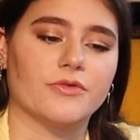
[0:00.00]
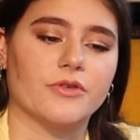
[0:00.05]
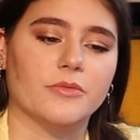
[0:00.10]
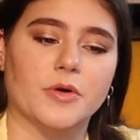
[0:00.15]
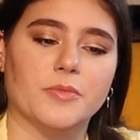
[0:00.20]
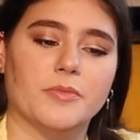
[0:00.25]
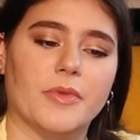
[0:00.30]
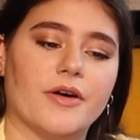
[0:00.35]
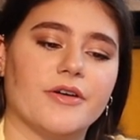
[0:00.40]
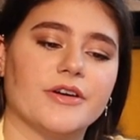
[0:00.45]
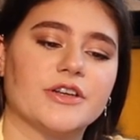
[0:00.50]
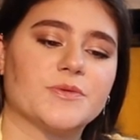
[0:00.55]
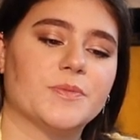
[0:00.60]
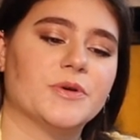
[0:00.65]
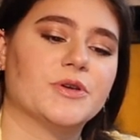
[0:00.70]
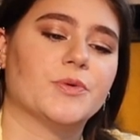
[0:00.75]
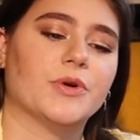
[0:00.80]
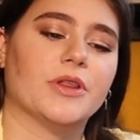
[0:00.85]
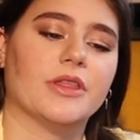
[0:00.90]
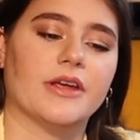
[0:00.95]
from a marriage
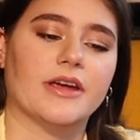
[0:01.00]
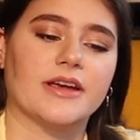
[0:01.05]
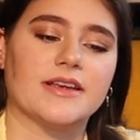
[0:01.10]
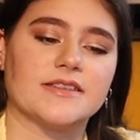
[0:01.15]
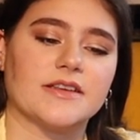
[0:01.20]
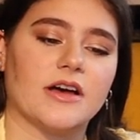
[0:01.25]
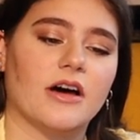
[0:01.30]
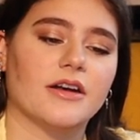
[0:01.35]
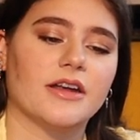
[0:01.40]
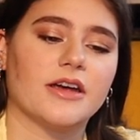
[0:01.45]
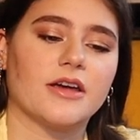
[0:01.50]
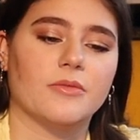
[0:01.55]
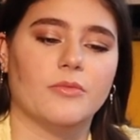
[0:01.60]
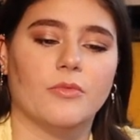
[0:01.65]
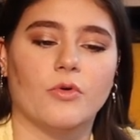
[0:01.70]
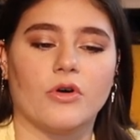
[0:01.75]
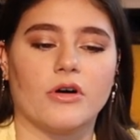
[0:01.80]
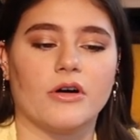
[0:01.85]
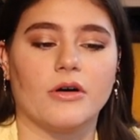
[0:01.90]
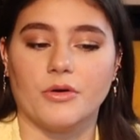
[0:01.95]
between the exotic
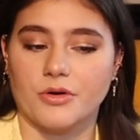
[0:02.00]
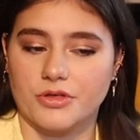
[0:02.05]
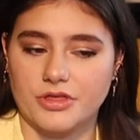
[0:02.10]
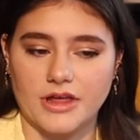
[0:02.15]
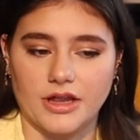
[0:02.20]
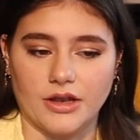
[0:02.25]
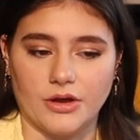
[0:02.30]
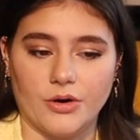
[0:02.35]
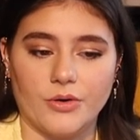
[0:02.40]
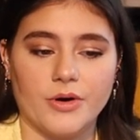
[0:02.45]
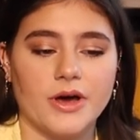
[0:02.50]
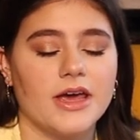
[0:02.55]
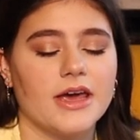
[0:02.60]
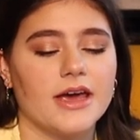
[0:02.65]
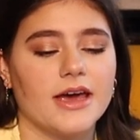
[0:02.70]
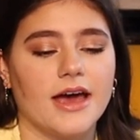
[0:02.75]
Moor Othello